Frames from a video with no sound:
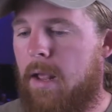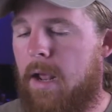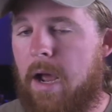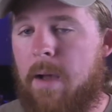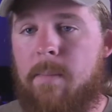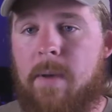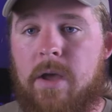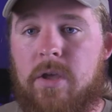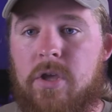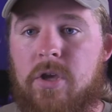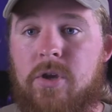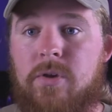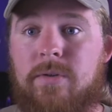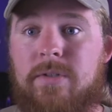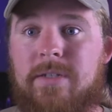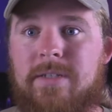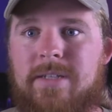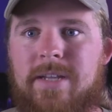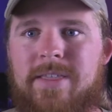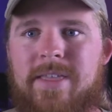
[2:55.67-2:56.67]
I'm not
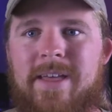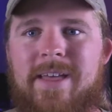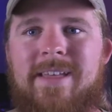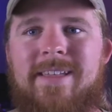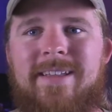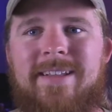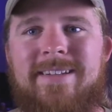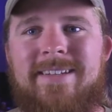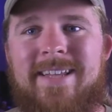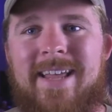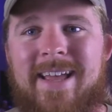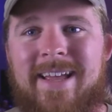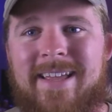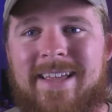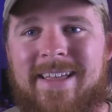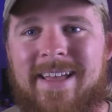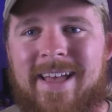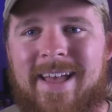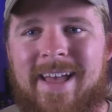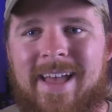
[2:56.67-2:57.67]
huge into the
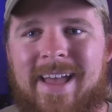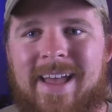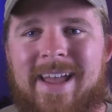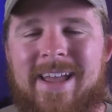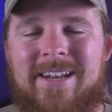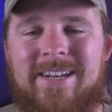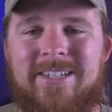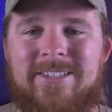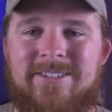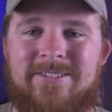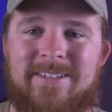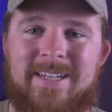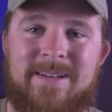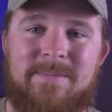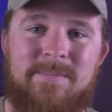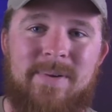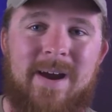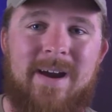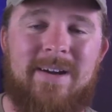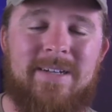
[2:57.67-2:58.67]
tech industry
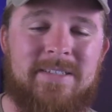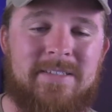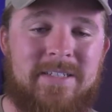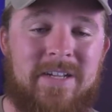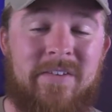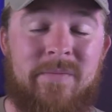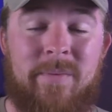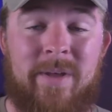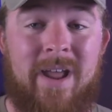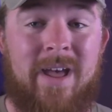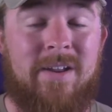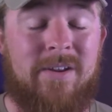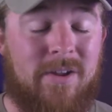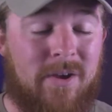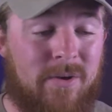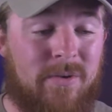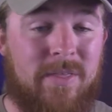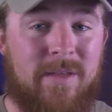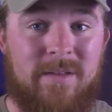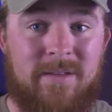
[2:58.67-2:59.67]
empire stuff, but I
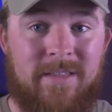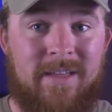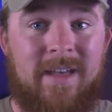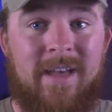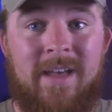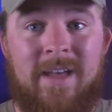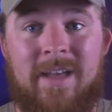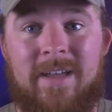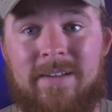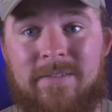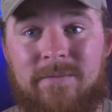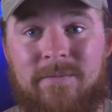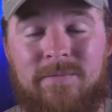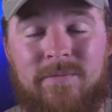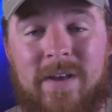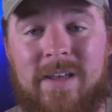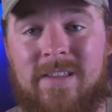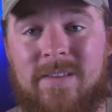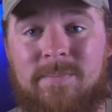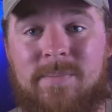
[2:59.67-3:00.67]
know that
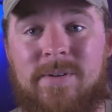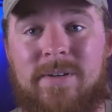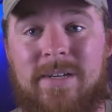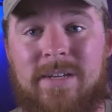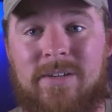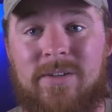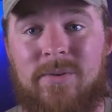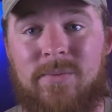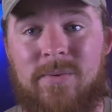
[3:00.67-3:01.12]
Facebook and